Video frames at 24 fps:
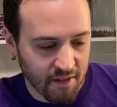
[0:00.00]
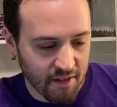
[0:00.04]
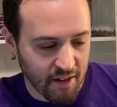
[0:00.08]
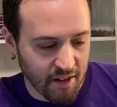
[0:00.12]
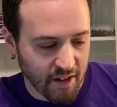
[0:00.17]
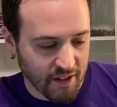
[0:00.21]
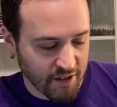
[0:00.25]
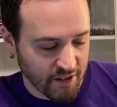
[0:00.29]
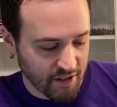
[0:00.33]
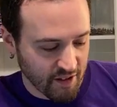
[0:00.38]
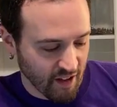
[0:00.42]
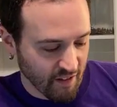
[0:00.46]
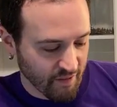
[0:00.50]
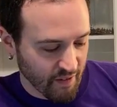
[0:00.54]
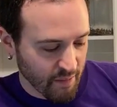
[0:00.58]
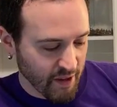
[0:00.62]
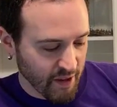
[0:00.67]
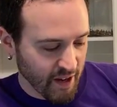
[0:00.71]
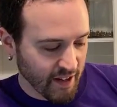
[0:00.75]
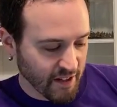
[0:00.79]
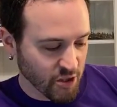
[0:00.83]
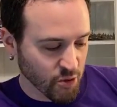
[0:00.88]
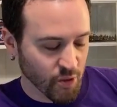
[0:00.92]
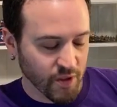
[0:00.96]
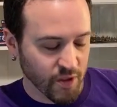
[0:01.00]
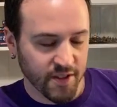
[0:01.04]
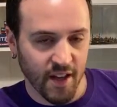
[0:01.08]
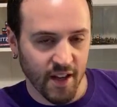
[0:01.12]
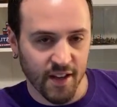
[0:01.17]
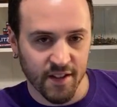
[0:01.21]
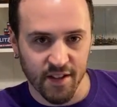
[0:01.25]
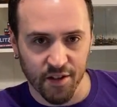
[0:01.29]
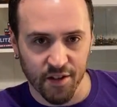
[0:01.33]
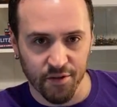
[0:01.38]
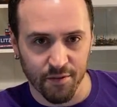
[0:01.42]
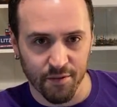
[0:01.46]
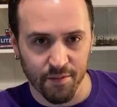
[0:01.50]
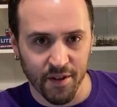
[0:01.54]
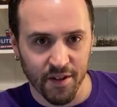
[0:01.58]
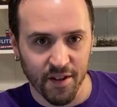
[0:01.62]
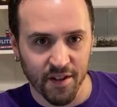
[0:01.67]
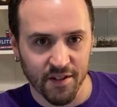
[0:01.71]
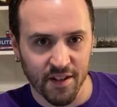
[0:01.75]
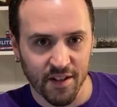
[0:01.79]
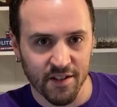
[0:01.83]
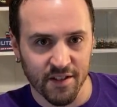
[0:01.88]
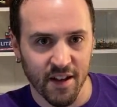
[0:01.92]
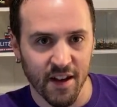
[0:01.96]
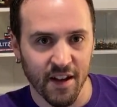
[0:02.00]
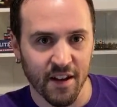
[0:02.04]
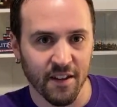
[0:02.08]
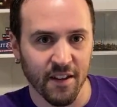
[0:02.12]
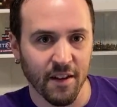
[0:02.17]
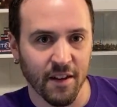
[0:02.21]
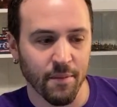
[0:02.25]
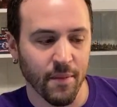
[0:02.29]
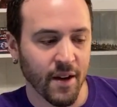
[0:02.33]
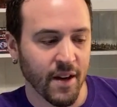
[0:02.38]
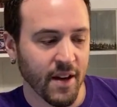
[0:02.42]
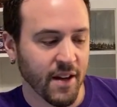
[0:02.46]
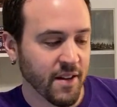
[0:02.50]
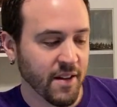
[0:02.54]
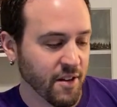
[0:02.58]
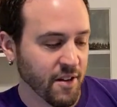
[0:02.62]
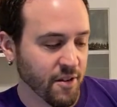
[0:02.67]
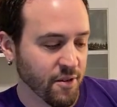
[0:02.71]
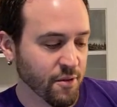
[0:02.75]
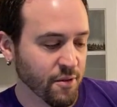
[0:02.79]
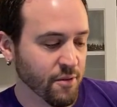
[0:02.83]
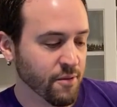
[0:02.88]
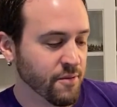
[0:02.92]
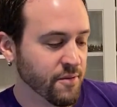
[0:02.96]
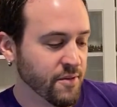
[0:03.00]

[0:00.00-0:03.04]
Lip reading: I mean, I just want to say Cedrin because that's kind of like my ideal